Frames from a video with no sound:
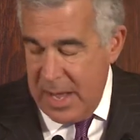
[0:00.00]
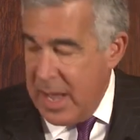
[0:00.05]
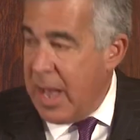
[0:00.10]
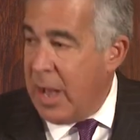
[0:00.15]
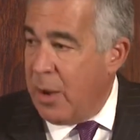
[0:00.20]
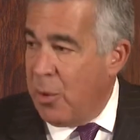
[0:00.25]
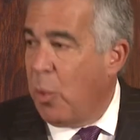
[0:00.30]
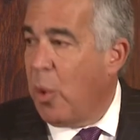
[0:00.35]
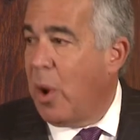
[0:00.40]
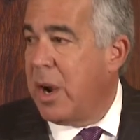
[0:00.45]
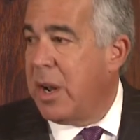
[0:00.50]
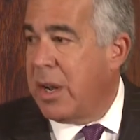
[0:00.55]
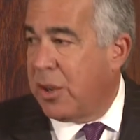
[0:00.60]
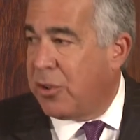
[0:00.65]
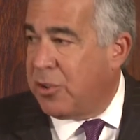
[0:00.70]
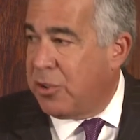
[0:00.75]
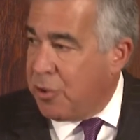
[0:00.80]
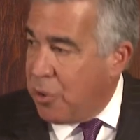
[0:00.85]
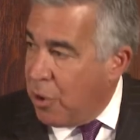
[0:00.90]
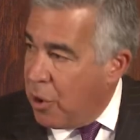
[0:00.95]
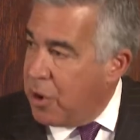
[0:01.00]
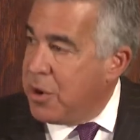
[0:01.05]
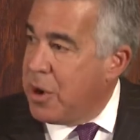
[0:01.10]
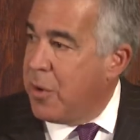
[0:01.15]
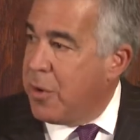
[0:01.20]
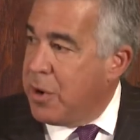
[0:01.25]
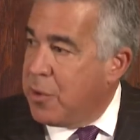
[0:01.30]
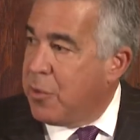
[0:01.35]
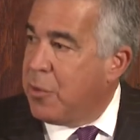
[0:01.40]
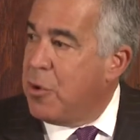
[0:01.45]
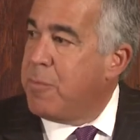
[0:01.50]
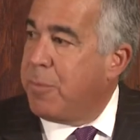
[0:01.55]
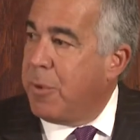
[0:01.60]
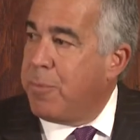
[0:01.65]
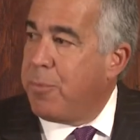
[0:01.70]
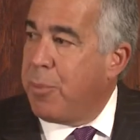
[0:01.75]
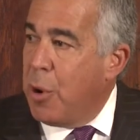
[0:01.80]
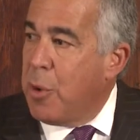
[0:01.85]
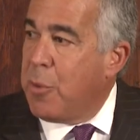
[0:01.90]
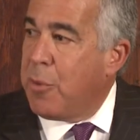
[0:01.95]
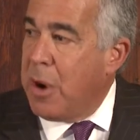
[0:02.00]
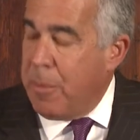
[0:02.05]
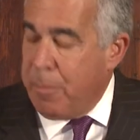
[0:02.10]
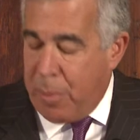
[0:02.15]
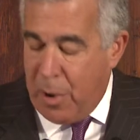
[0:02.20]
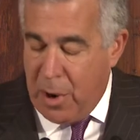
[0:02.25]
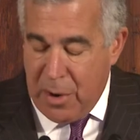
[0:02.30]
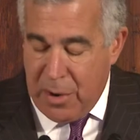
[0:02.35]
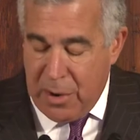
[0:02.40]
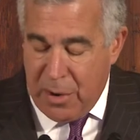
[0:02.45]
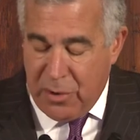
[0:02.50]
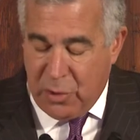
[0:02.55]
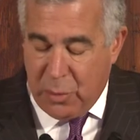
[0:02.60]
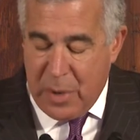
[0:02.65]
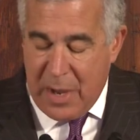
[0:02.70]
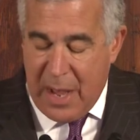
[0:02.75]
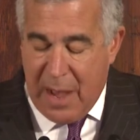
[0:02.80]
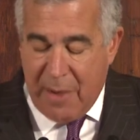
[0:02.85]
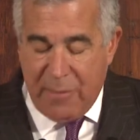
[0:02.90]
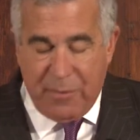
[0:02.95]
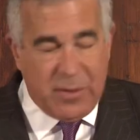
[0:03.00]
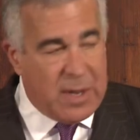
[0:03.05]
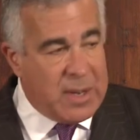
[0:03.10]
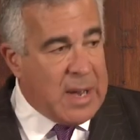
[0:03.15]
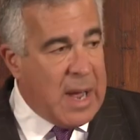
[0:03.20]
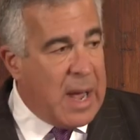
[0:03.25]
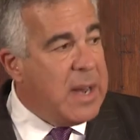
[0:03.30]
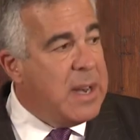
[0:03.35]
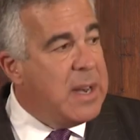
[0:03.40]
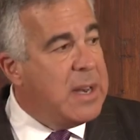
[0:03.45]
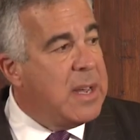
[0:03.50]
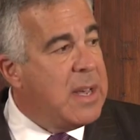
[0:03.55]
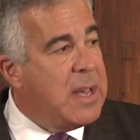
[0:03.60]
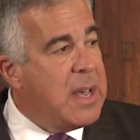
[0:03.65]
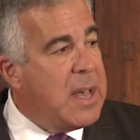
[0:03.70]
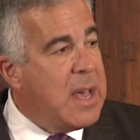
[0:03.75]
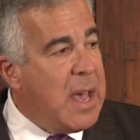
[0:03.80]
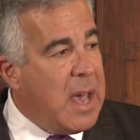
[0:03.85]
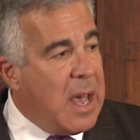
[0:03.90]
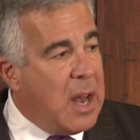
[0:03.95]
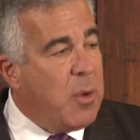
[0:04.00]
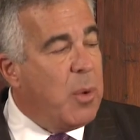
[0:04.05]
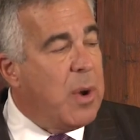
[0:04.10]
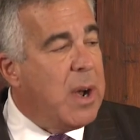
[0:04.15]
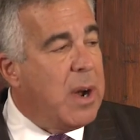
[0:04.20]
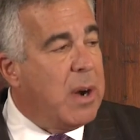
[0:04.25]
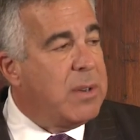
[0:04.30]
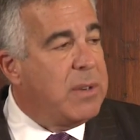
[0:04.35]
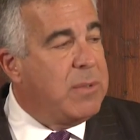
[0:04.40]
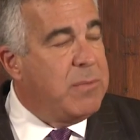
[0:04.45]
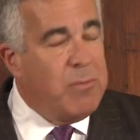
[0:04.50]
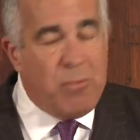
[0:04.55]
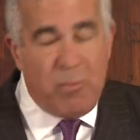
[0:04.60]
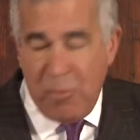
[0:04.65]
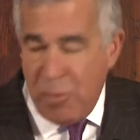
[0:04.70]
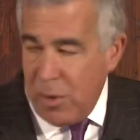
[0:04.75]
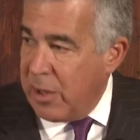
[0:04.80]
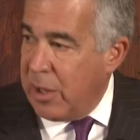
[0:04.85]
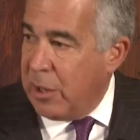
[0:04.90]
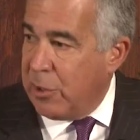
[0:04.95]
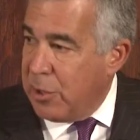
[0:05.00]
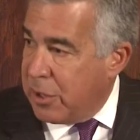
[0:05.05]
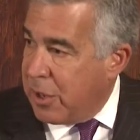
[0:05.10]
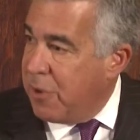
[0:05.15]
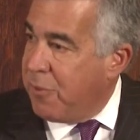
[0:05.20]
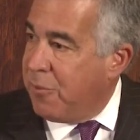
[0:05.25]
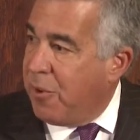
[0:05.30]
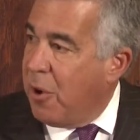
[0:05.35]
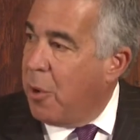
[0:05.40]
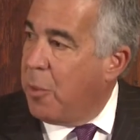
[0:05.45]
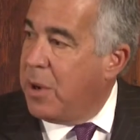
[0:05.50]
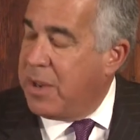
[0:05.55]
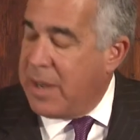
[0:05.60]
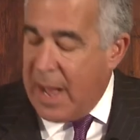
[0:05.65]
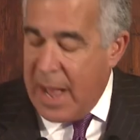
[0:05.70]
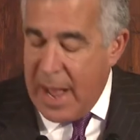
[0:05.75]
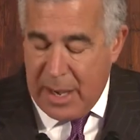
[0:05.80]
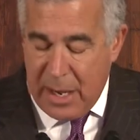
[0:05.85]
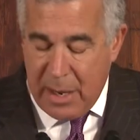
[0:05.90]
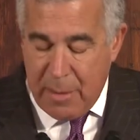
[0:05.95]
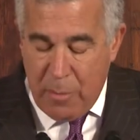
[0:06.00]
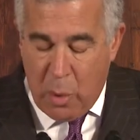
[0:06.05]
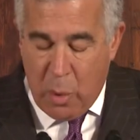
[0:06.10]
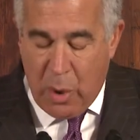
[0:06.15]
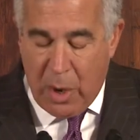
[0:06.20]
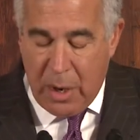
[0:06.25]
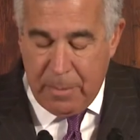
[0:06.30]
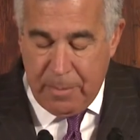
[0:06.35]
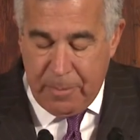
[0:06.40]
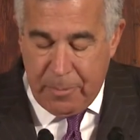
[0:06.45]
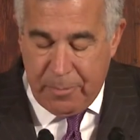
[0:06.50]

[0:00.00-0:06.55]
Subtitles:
And what an extraordinary group of program partners we have to date, and we are really looking forward to adding more.